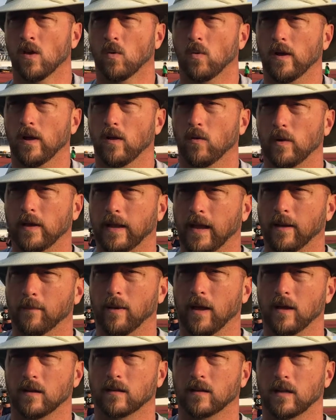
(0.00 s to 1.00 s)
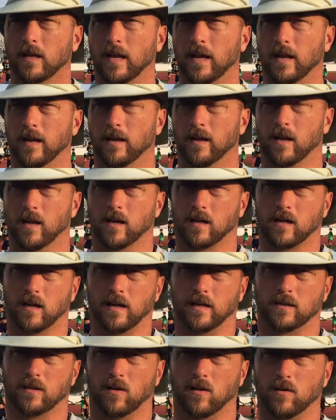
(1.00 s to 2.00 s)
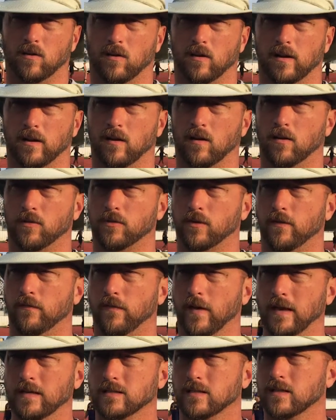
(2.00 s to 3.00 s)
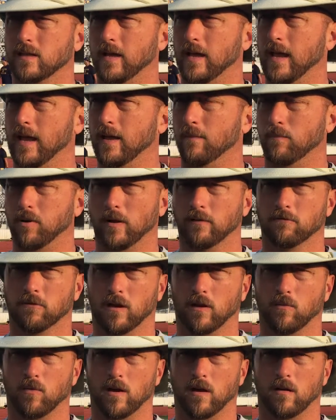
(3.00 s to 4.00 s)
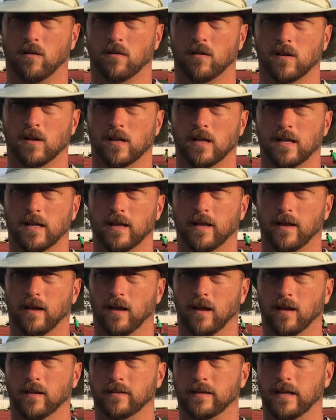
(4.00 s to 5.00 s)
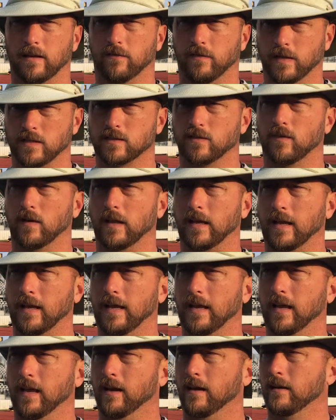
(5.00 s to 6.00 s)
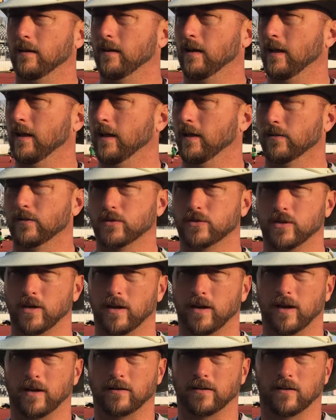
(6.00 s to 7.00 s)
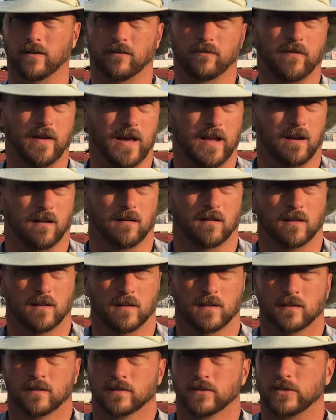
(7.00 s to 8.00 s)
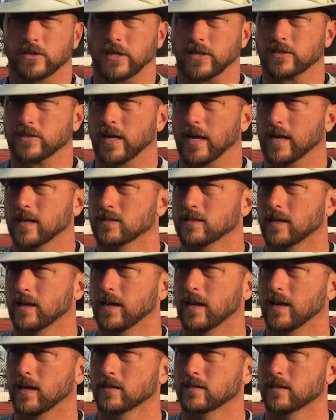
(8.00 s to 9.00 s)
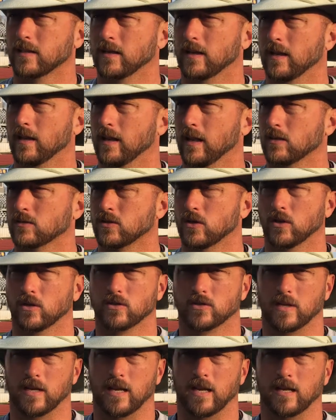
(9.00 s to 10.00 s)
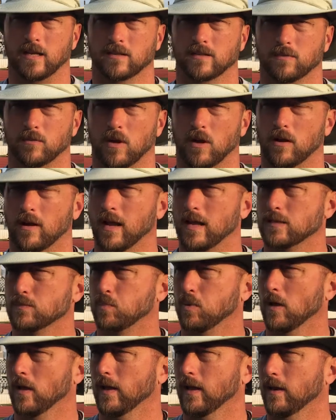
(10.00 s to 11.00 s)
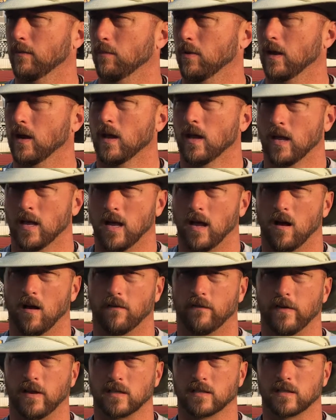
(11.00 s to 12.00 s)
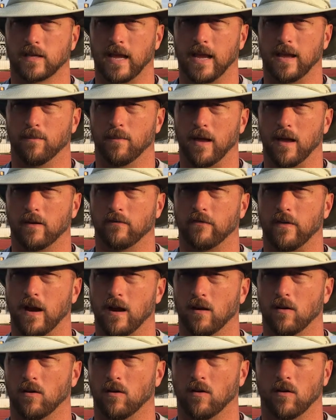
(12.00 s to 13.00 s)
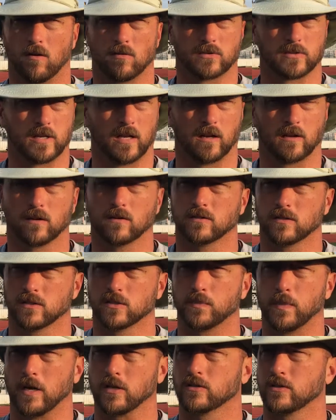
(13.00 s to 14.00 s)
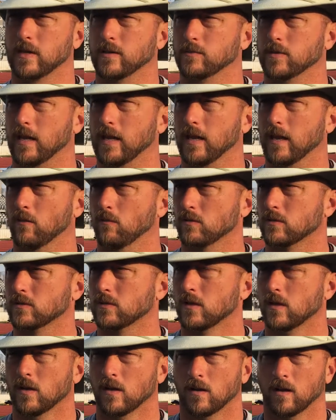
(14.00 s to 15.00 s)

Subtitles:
Well, we came out and clicked in all three phases of the game, played really well. Defensively, again, held the shutout till the final 6 seconds, I guess, and that's good to see, and some young guys playing. But offense came out firing on all cylinders, and special teams, again, was